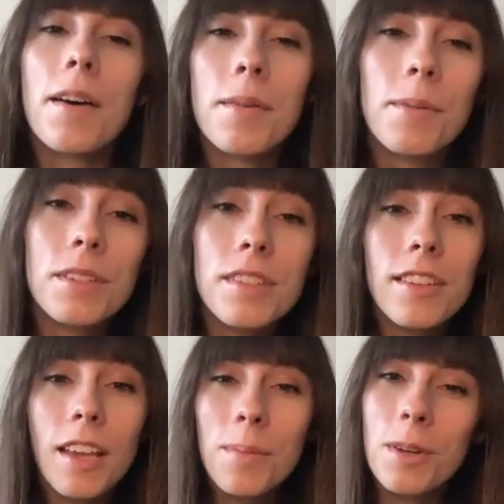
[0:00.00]
What do you
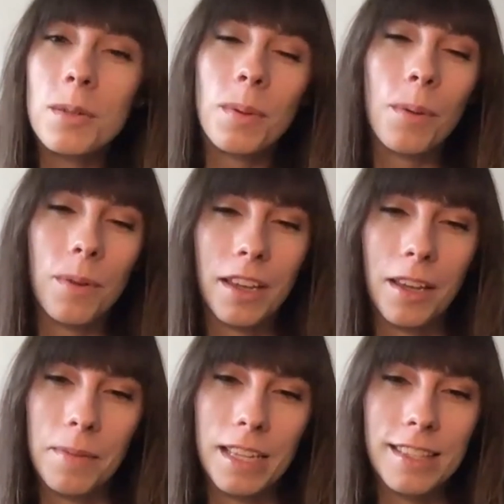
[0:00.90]
like most about working
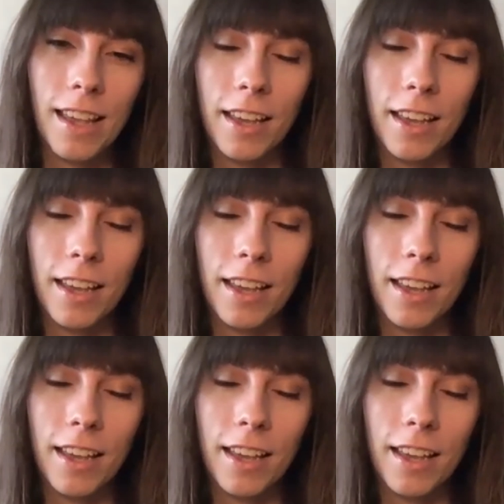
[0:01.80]
at Maytech?